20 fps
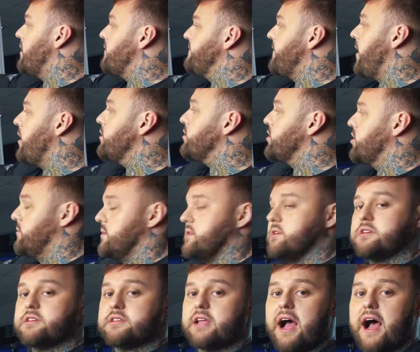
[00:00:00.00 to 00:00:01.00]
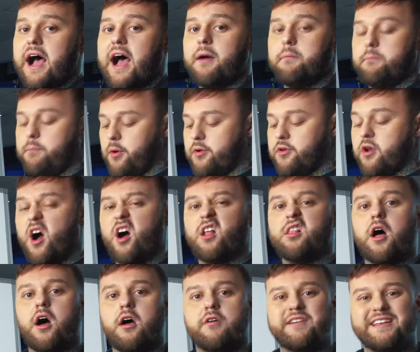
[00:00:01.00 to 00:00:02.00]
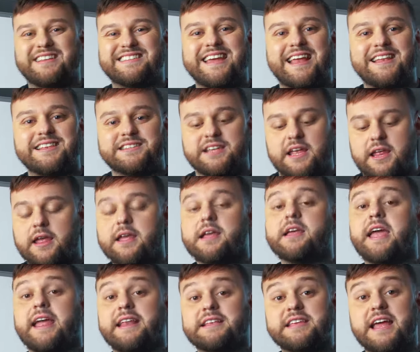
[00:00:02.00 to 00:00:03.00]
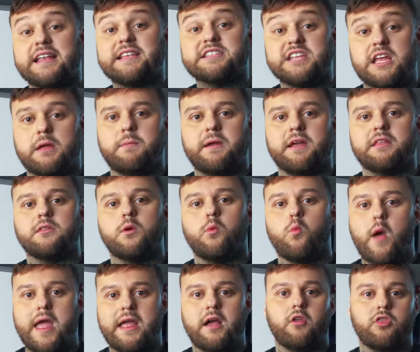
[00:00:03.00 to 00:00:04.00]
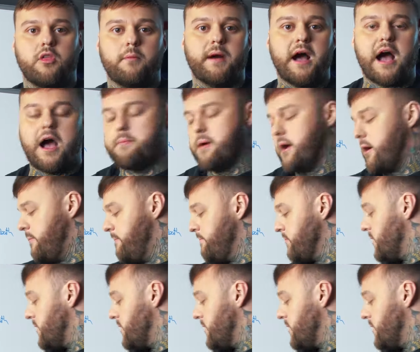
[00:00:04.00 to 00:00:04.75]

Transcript: of volume at the start, but not a lot of intensity. Intensity being the weight on the barbell.